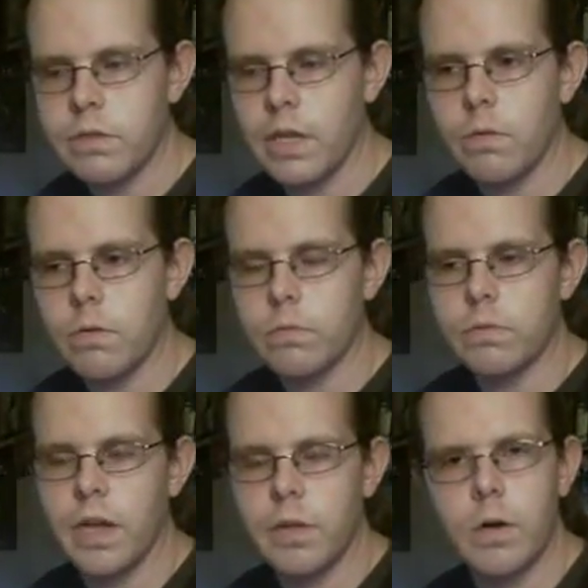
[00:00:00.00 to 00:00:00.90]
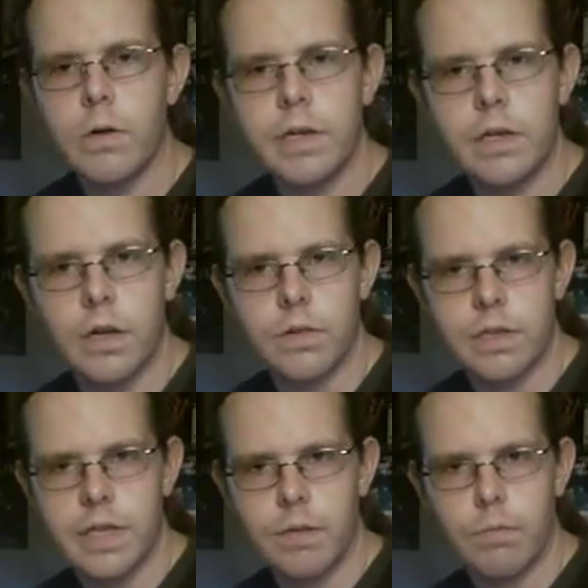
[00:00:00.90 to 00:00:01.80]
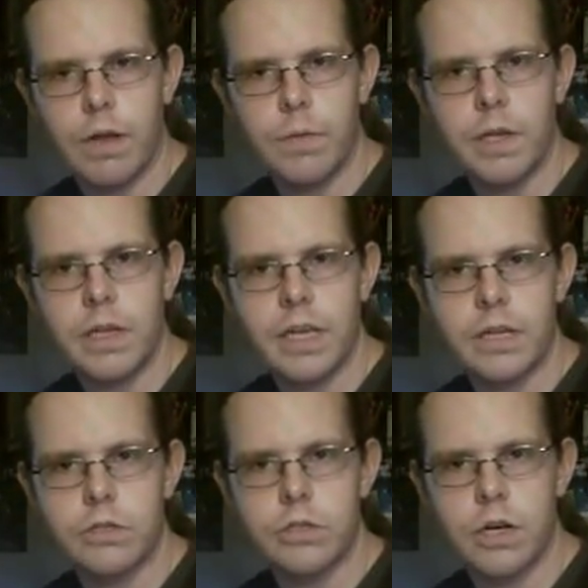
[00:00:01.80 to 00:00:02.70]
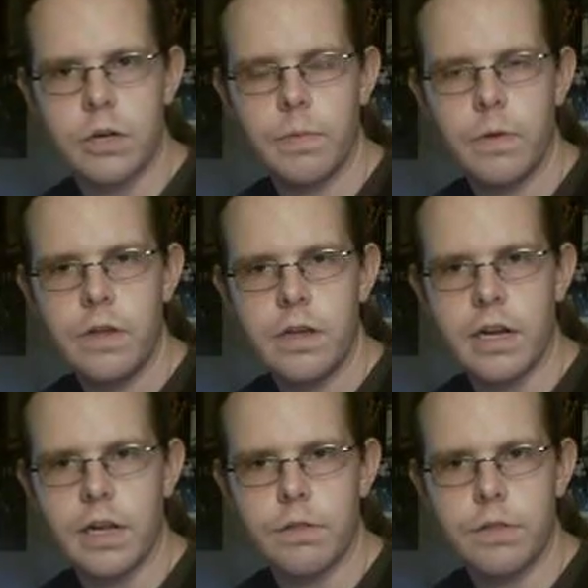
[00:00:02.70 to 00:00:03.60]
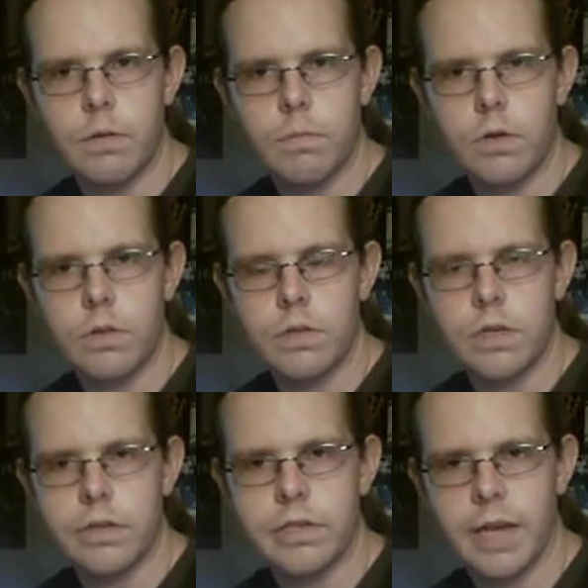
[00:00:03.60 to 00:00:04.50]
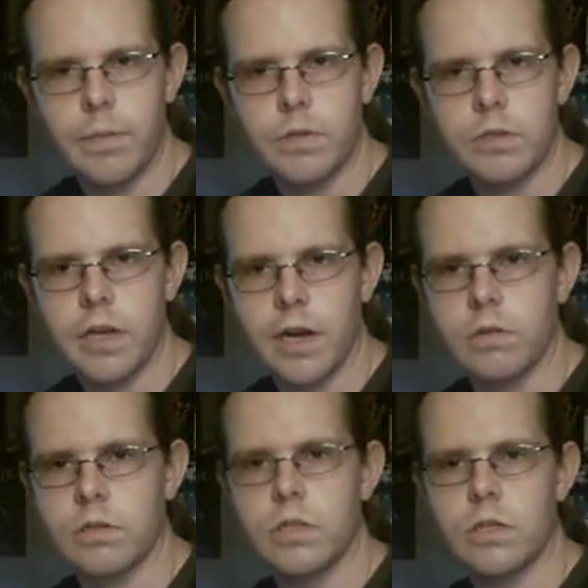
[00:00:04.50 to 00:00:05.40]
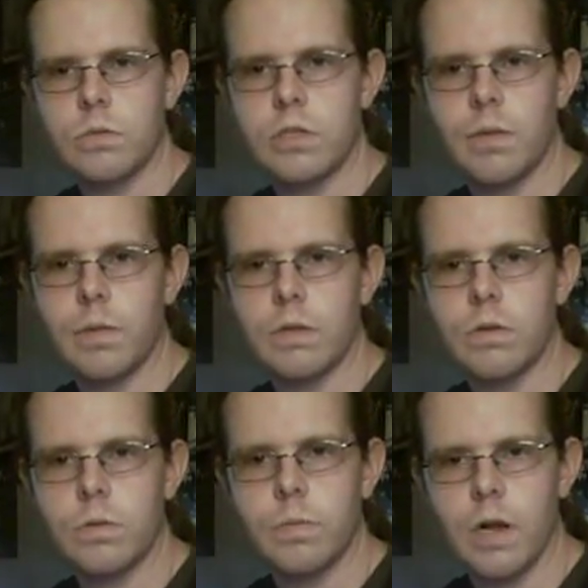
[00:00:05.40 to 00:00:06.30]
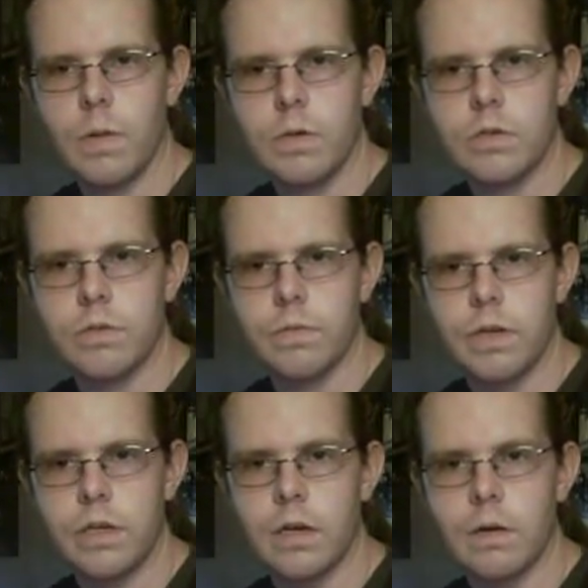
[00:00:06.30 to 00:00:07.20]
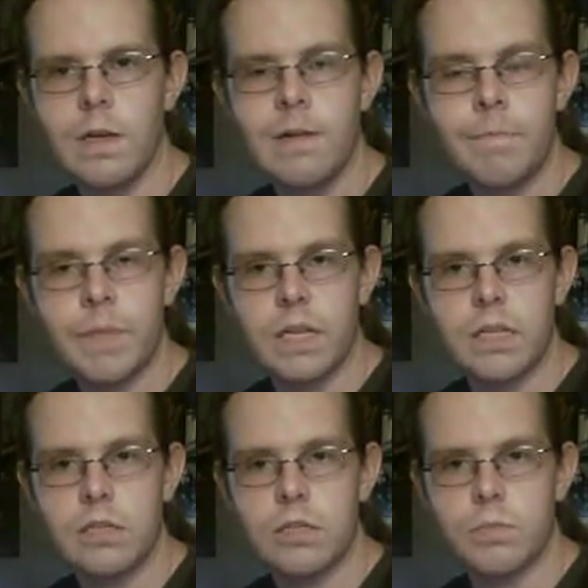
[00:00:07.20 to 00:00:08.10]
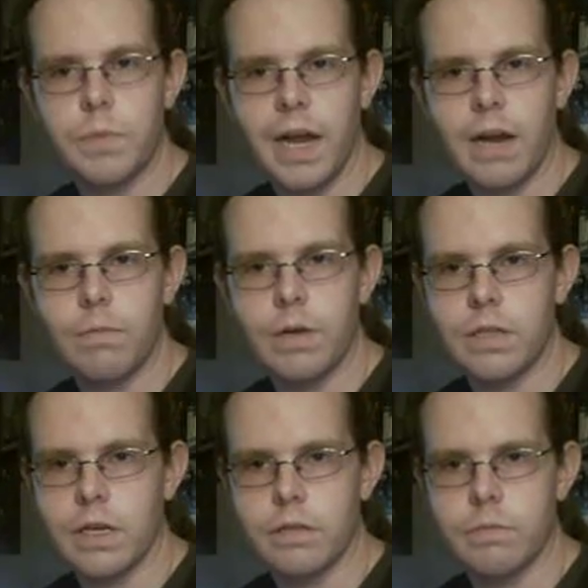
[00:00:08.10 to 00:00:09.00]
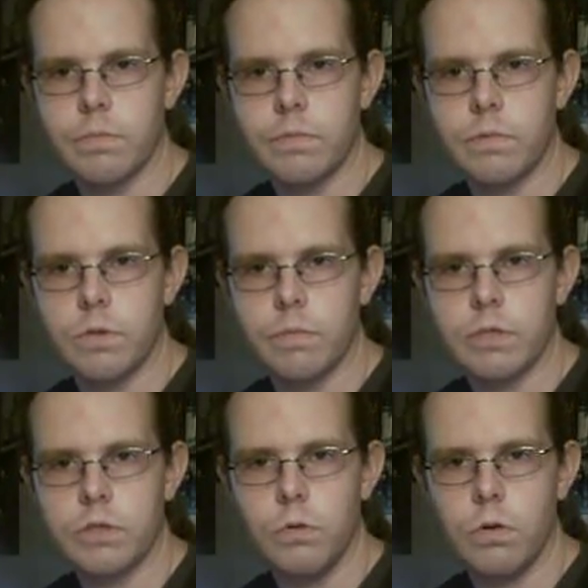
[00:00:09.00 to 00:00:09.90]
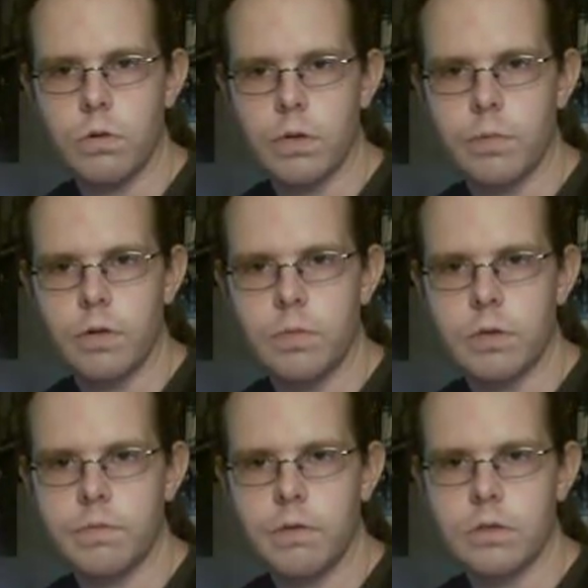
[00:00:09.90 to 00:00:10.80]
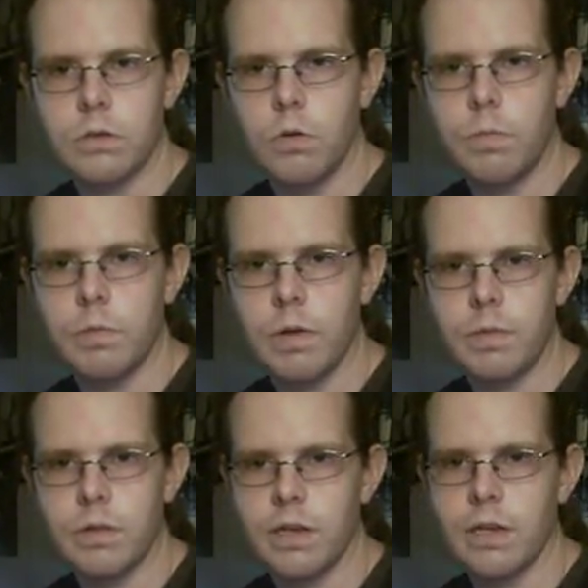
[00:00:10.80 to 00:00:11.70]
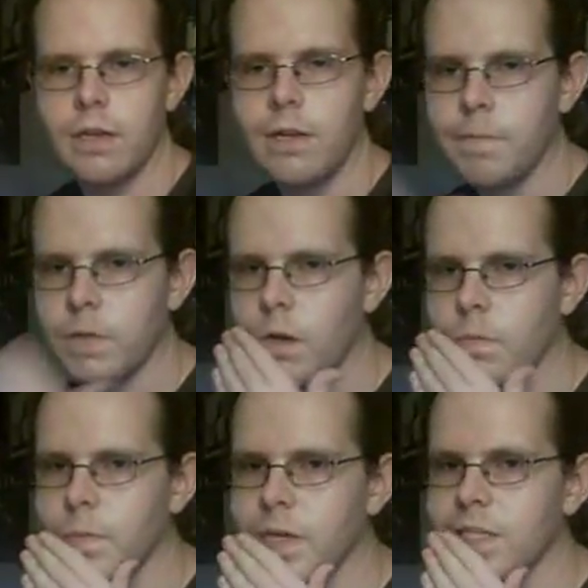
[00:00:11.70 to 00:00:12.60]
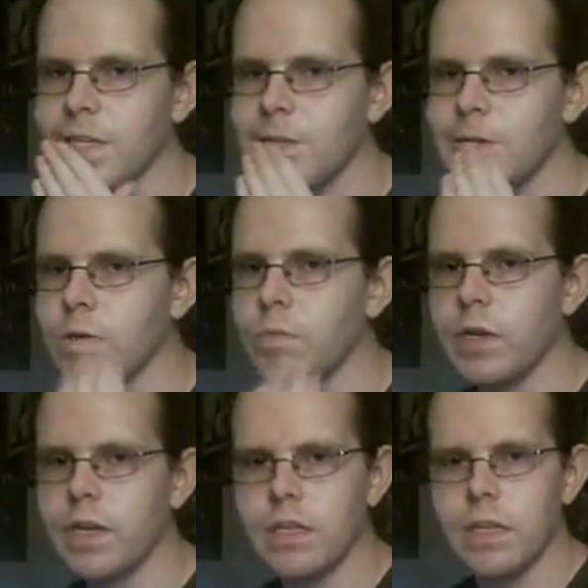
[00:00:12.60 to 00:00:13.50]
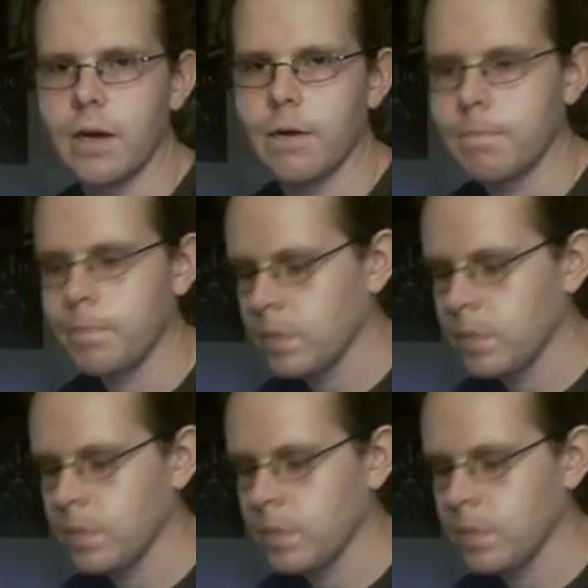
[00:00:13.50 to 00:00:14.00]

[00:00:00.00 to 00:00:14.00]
They were demoing the game White Man Can't Jump, and I think one of the Tempest titles, and this was at my local Blockbuster Video. And this is back when like the store like pretty much first opened, maybe like a couple months into it being there.